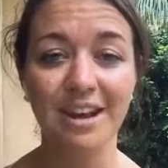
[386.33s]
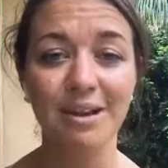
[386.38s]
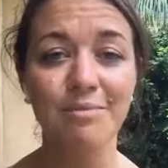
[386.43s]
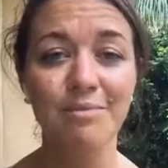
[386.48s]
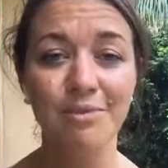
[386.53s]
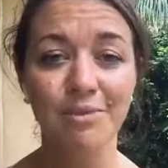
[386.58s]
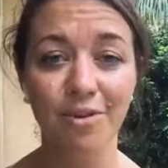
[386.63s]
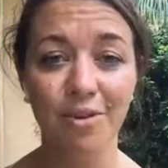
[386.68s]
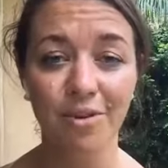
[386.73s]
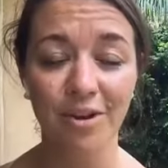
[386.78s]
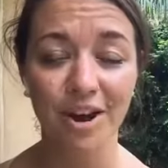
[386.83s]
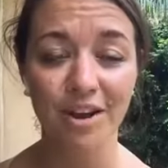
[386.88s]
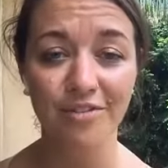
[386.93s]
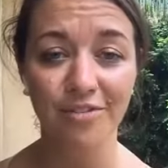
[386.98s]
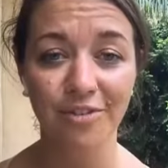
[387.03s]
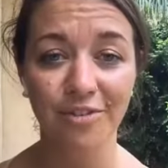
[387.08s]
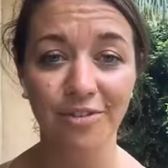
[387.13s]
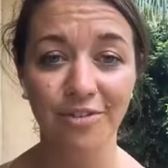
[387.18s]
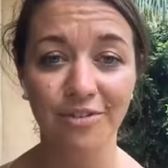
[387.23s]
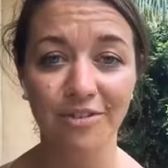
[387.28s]
And I'm so
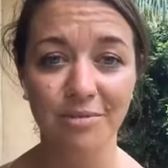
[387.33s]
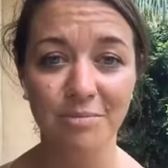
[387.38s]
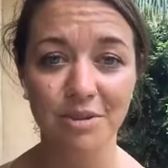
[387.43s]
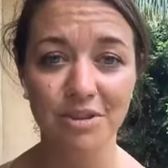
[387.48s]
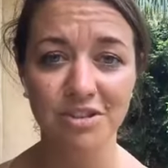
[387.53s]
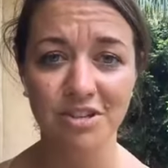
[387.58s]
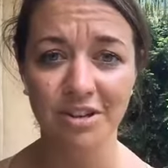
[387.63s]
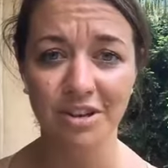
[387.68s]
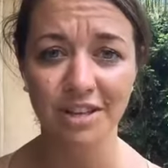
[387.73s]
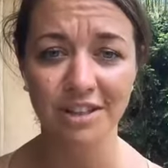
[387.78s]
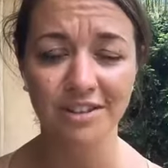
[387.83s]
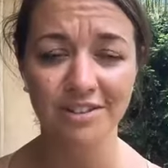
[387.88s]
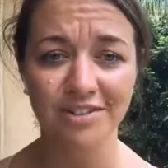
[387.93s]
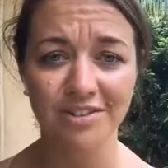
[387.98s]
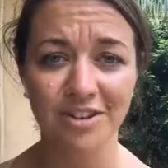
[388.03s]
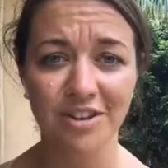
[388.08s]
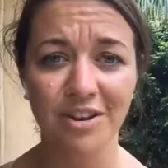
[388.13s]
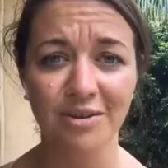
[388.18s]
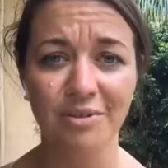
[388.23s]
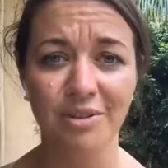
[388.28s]
grateful to be sharing
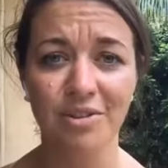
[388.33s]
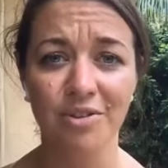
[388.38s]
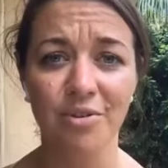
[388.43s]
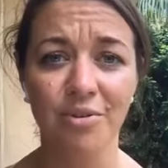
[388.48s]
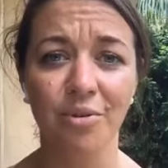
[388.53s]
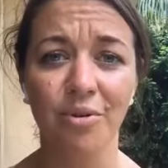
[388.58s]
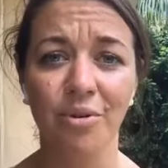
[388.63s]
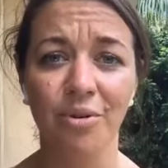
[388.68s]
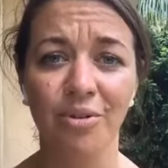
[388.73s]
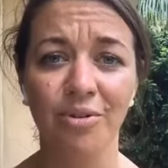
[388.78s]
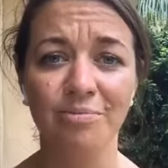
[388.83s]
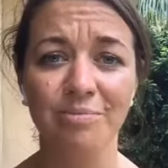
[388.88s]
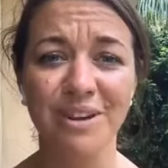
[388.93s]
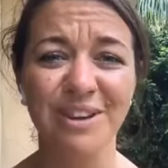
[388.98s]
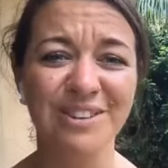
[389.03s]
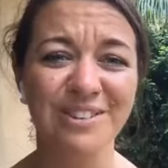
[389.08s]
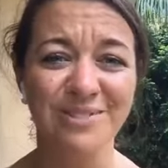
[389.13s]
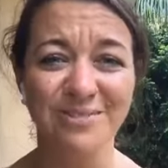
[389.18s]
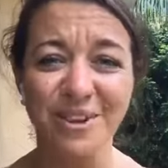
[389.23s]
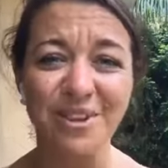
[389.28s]
this journey with you all
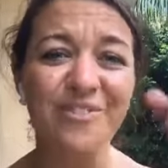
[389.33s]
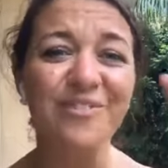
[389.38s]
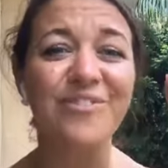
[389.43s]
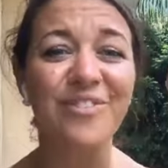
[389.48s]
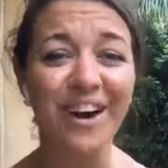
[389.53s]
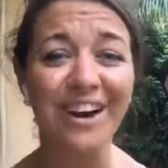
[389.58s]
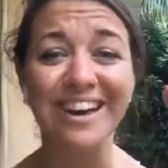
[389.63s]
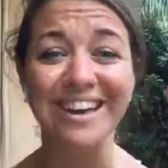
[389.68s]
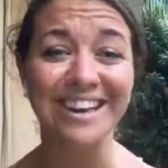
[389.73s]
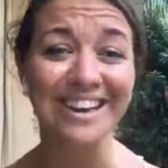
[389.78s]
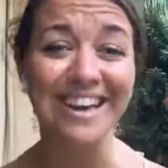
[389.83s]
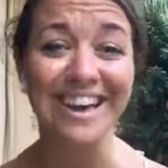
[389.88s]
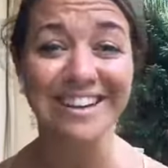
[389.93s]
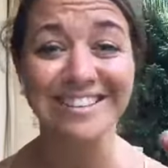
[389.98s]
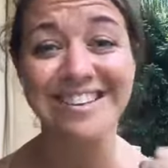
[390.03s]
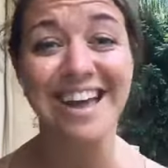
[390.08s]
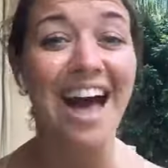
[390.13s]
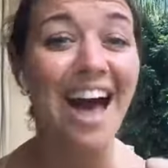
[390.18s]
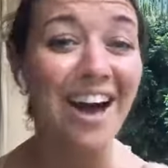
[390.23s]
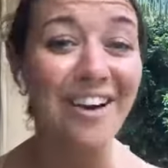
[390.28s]
because we fucking
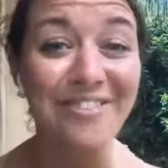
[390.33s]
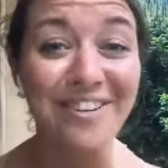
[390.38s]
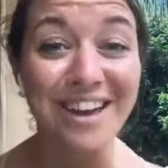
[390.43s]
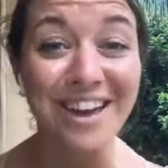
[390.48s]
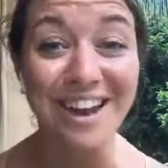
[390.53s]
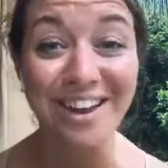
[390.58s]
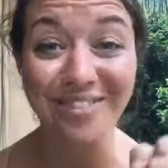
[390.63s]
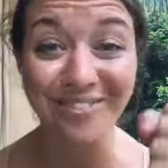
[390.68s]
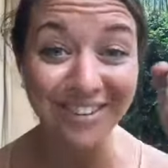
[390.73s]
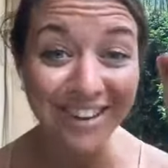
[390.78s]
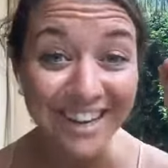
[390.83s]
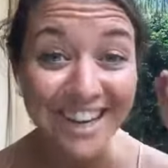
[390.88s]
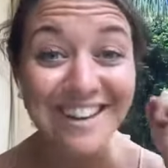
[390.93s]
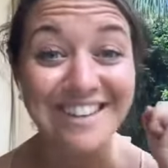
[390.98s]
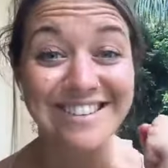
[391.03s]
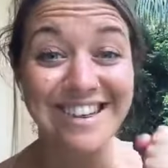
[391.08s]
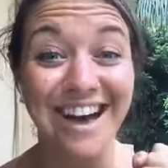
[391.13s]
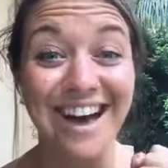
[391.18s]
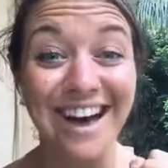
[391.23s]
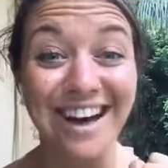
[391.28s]
get to have it and we
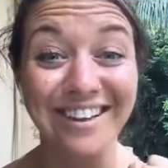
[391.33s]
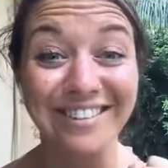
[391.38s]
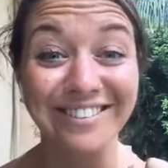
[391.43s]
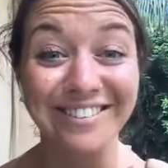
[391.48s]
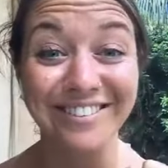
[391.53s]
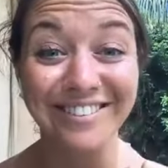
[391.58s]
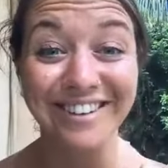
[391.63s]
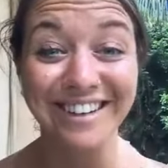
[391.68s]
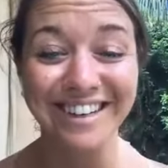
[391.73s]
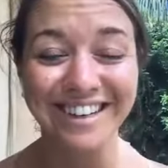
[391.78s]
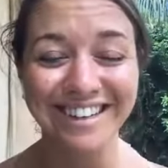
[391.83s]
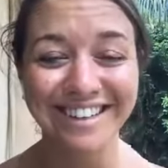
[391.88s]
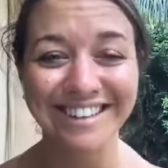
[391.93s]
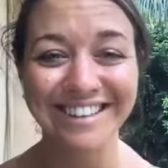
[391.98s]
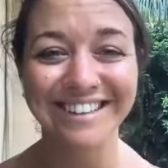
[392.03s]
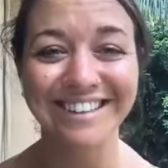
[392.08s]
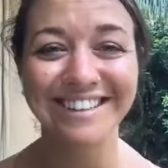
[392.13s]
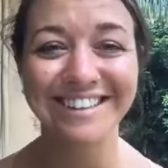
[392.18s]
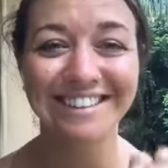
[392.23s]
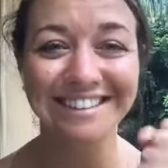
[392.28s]
get to ask for it.
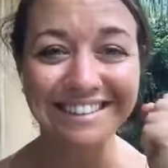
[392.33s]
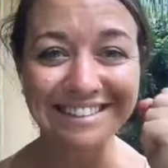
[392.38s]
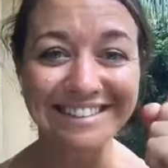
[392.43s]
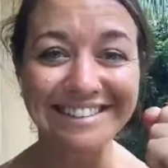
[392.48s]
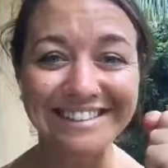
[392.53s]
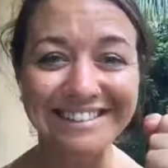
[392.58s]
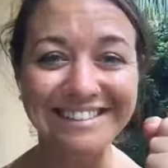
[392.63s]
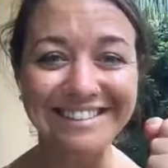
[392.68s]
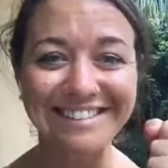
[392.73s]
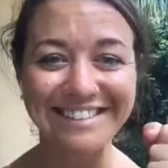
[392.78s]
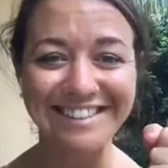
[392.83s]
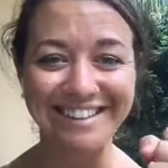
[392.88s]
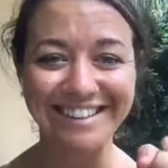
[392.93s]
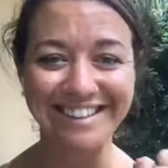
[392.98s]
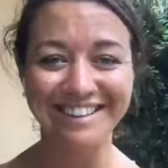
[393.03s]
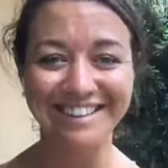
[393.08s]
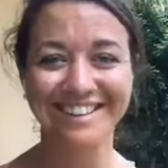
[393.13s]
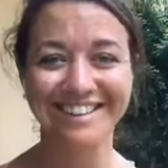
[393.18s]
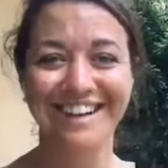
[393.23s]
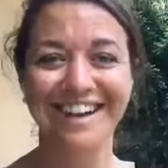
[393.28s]

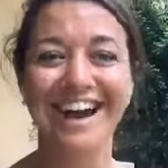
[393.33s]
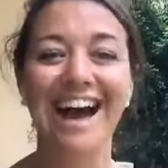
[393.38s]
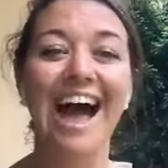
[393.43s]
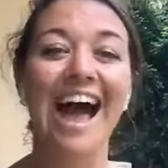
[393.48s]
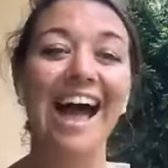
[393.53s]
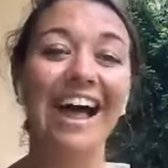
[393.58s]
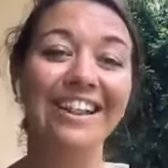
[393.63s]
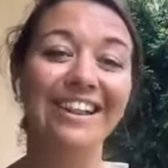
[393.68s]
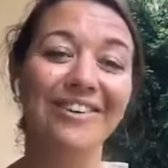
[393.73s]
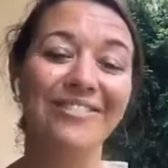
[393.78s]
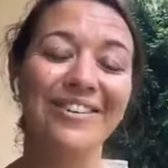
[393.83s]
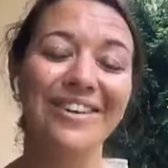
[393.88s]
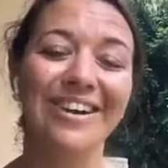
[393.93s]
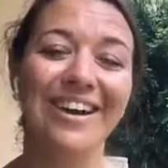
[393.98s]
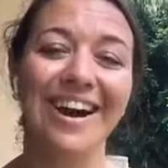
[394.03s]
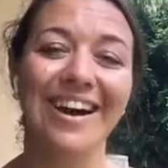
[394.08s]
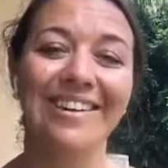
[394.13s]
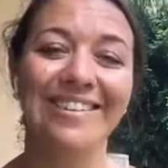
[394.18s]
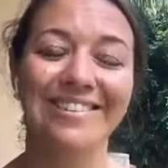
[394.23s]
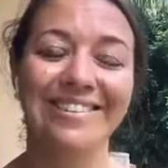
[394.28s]
Oh! I love
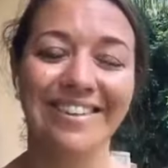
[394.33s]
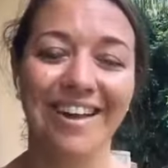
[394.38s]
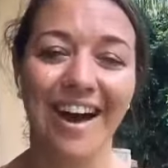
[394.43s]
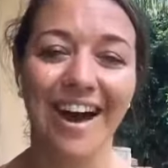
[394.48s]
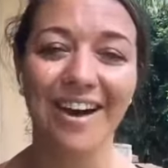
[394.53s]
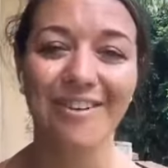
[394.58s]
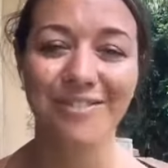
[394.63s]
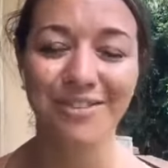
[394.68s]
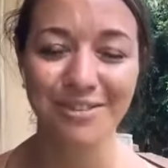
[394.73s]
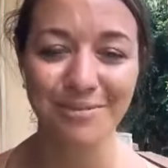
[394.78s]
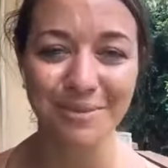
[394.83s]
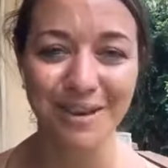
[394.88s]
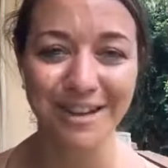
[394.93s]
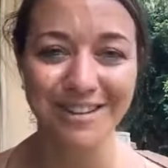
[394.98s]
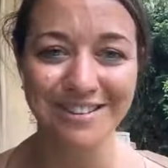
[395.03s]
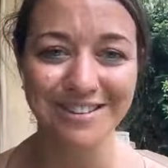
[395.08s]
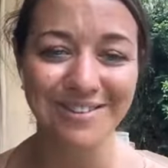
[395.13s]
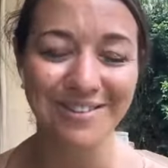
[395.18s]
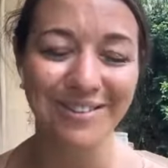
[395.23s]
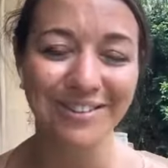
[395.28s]
you guys. I will
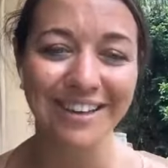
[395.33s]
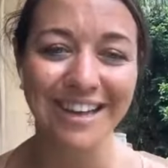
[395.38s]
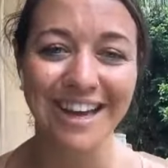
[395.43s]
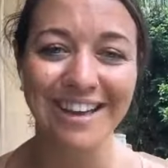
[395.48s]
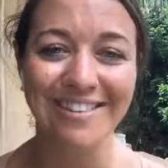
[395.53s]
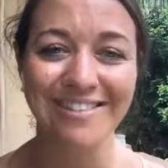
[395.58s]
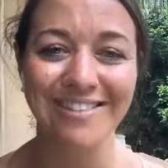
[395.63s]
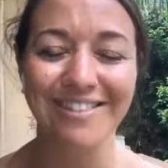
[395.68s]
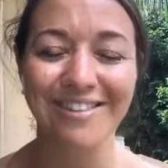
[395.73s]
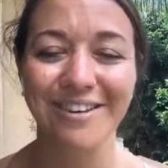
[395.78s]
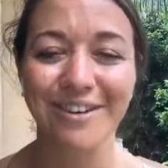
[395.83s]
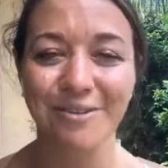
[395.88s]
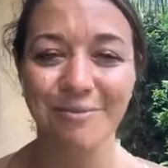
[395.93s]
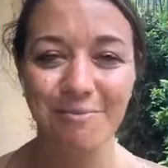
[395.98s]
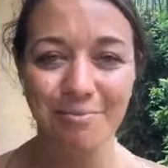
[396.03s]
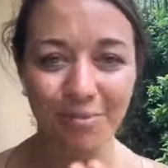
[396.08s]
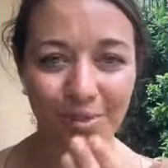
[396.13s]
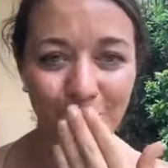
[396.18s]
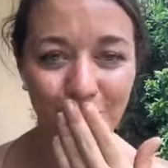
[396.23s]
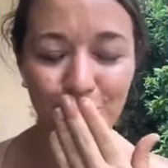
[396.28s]
speak to you all again
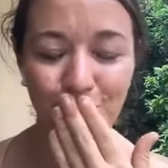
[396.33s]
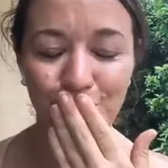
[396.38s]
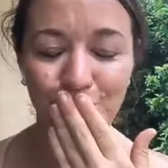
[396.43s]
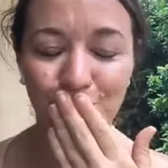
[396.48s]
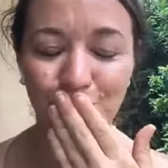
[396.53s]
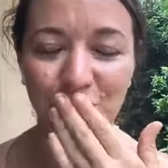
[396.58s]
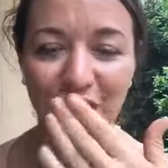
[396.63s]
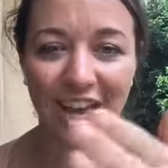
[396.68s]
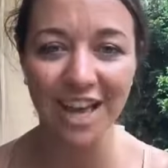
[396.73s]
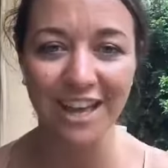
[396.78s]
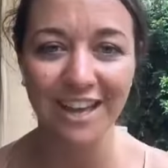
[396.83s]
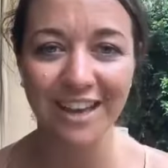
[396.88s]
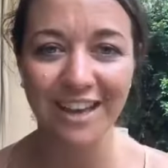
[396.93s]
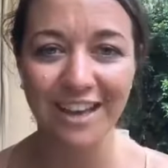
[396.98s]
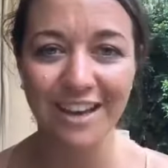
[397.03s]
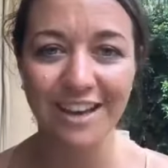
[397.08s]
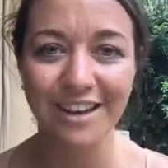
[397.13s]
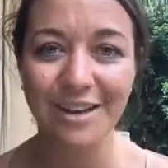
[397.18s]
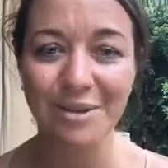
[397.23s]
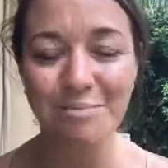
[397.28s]
soon. Mwah.
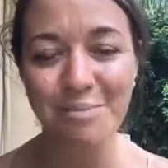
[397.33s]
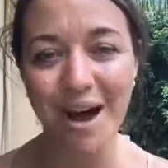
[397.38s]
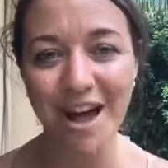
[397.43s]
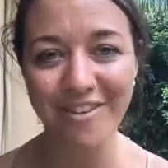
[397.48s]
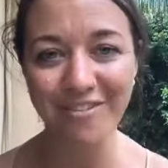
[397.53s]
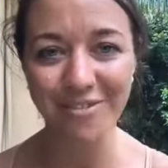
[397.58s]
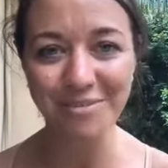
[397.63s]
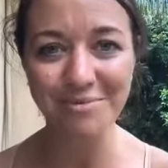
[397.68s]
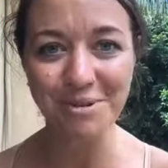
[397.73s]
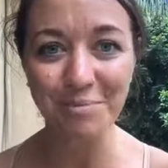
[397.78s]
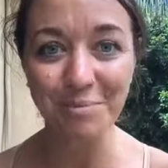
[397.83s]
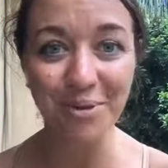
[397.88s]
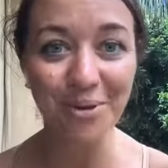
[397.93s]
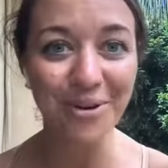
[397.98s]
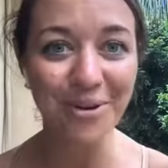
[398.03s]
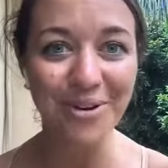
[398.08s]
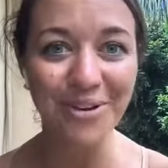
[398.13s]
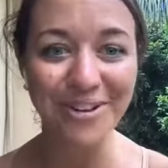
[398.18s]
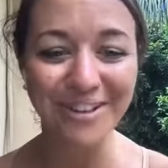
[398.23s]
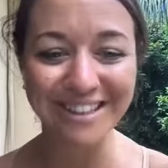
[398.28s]
Goodbye from
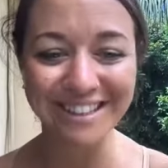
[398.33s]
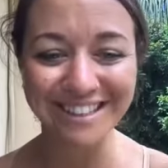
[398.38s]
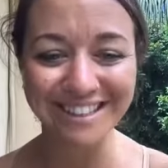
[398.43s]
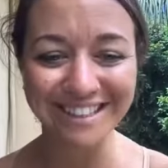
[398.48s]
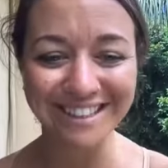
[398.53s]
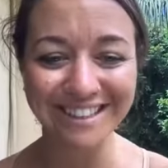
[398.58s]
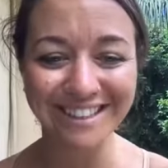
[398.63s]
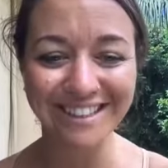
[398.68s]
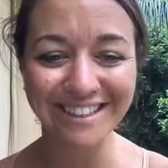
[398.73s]
Nepal.